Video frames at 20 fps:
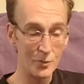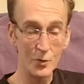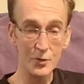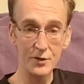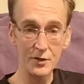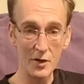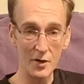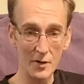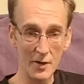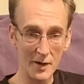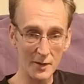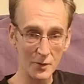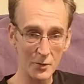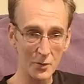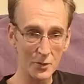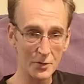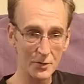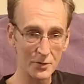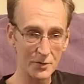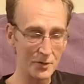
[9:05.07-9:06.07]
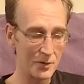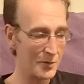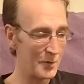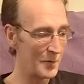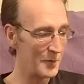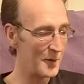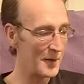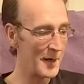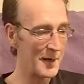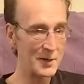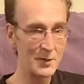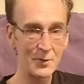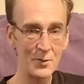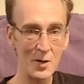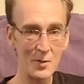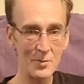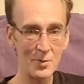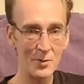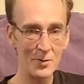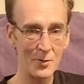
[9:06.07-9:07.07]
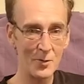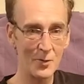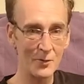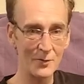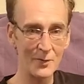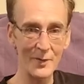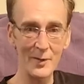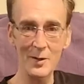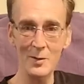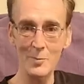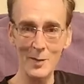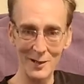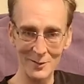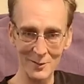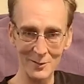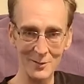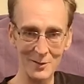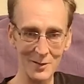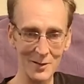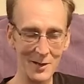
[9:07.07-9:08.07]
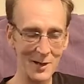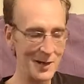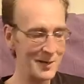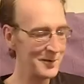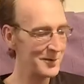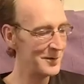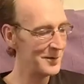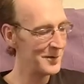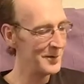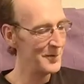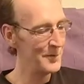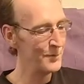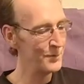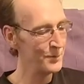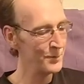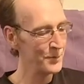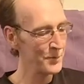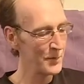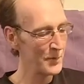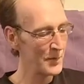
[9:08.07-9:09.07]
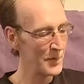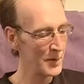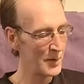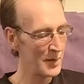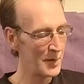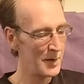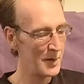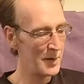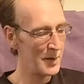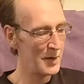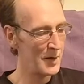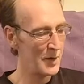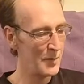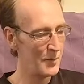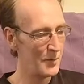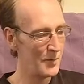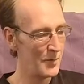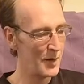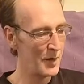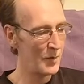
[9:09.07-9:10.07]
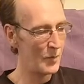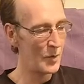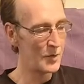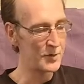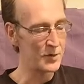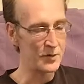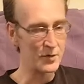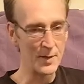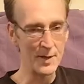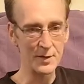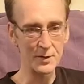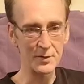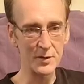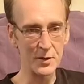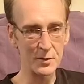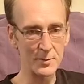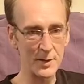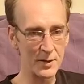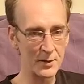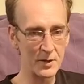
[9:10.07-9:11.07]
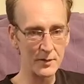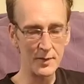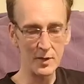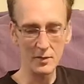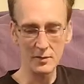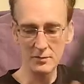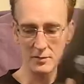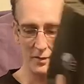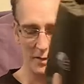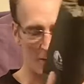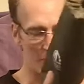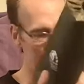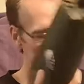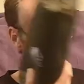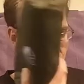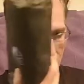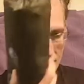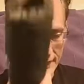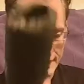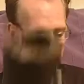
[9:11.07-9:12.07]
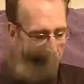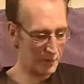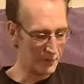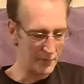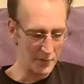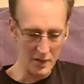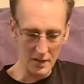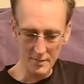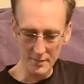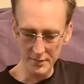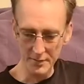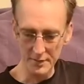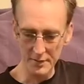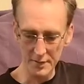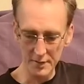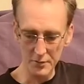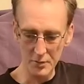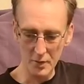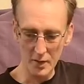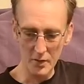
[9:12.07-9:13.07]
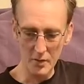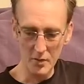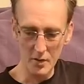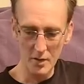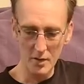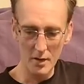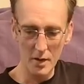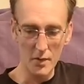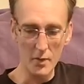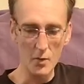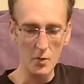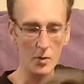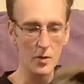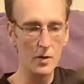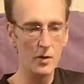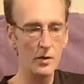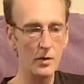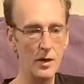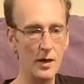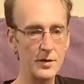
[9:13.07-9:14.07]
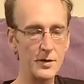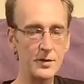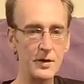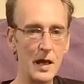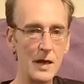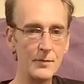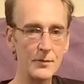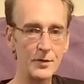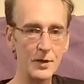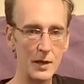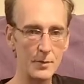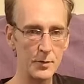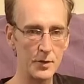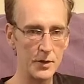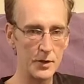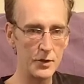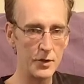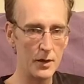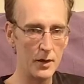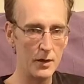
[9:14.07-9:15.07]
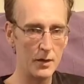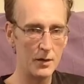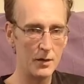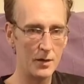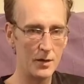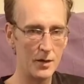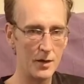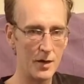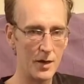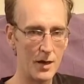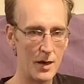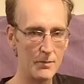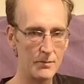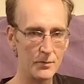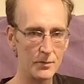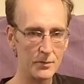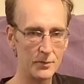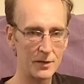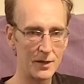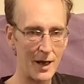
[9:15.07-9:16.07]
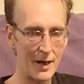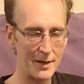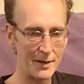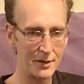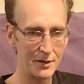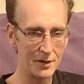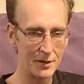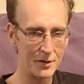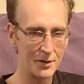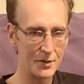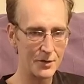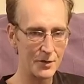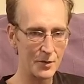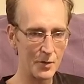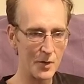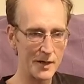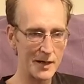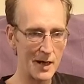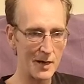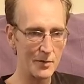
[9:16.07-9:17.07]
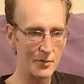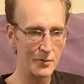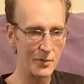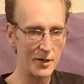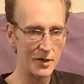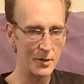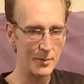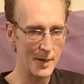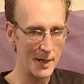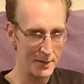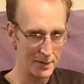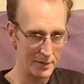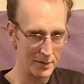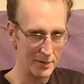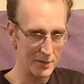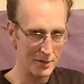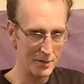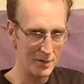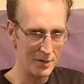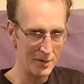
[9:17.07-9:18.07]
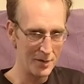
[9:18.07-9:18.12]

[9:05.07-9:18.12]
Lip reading: We'll see how that goes on the next trip. Hopefully it makes it to the end. It wasn't tremendously expensive. I'll put a link on for Amazon as well. Although, as I say, I haven't slept in this yet. I haven't carried it, so I can't recommend it.